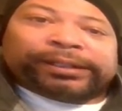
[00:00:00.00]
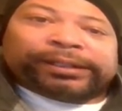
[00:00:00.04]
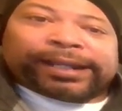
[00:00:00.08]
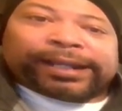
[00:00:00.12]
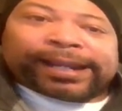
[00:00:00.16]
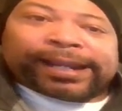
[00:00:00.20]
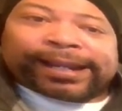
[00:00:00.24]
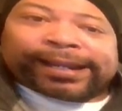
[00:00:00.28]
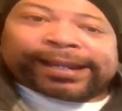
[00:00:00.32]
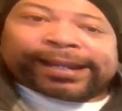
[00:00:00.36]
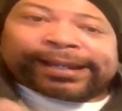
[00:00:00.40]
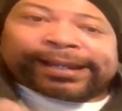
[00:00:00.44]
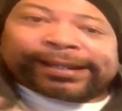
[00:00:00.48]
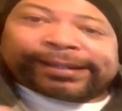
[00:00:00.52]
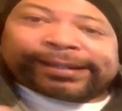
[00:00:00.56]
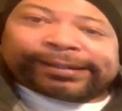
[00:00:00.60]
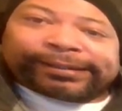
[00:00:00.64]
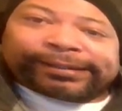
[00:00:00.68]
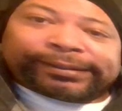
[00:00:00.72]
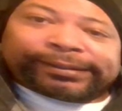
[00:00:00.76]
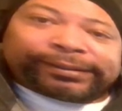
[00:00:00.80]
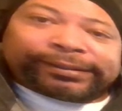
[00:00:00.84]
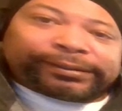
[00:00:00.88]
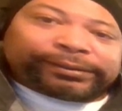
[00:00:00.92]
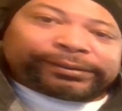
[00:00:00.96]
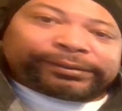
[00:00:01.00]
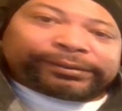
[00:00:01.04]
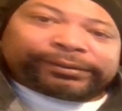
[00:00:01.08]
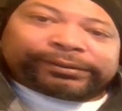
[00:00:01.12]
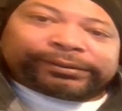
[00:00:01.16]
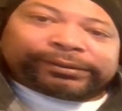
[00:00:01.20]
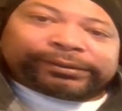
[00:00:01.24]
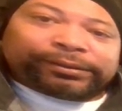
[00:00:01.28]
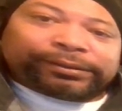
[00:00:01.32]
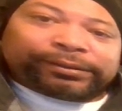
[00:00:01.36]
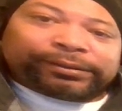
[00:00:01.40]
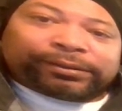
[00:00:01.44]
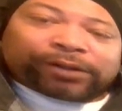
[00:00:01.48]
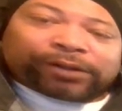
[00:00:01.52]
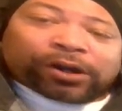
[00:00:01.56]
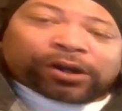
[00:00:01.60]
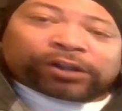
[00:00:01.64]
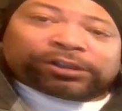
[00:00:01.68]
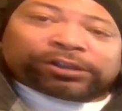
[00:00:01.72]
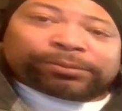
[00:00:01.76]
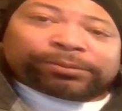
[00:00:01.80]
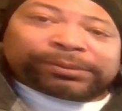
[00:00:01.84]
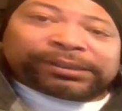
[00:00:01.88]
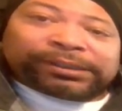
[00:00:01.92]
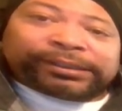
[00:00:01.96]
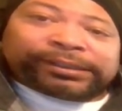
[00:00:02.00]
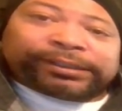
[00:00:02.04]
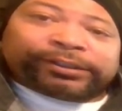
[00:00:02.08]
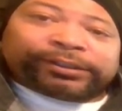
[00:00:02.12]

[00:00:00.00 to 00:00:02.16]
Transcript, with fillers: And ultimately,